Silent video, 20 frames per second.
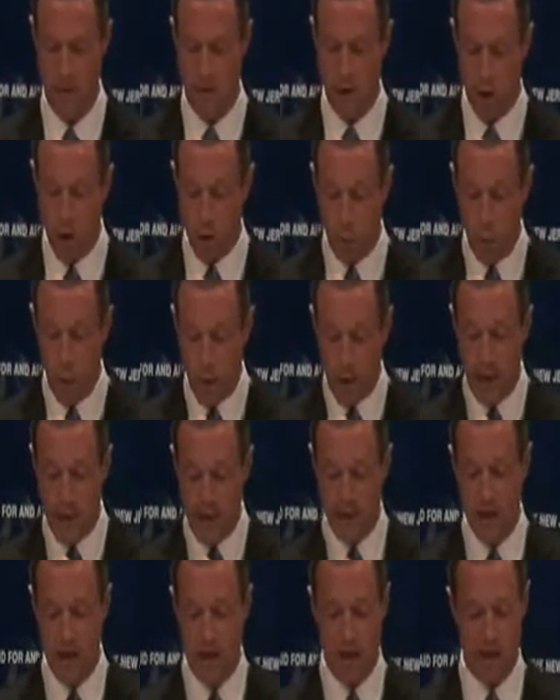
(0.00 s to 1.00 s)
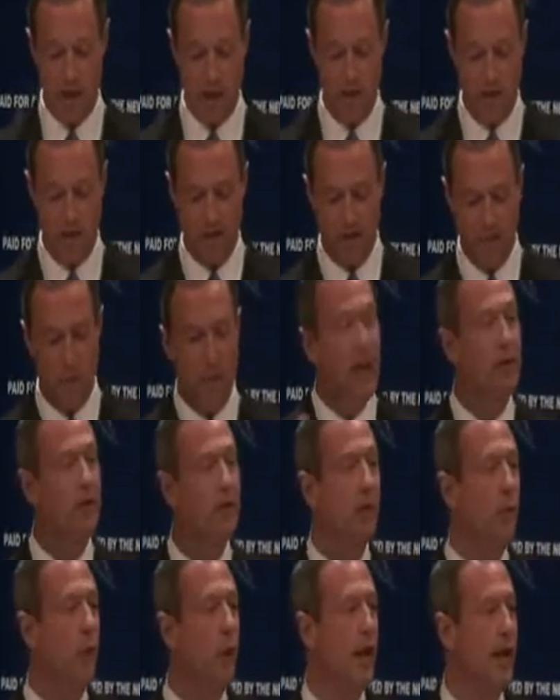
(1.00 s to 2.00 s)
Do you really think you can just spend
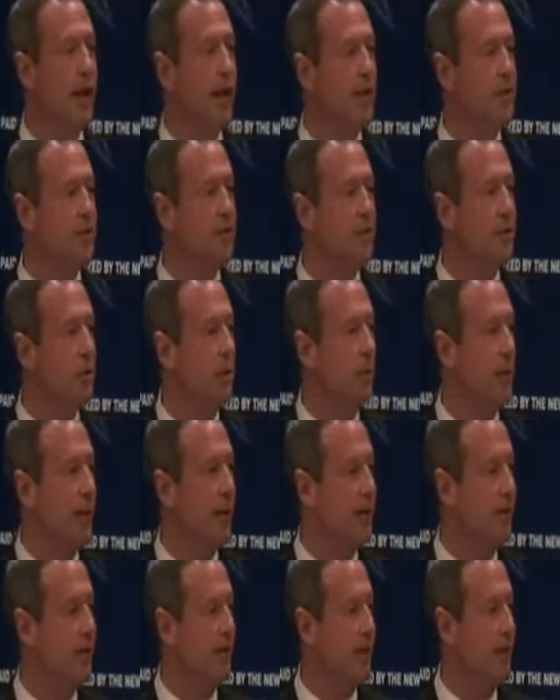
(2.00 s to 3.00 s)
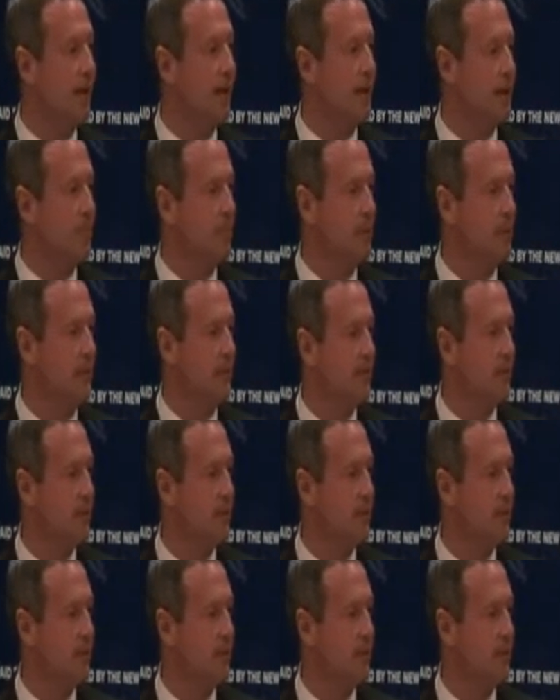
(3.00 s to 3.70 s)
your way into a better economy?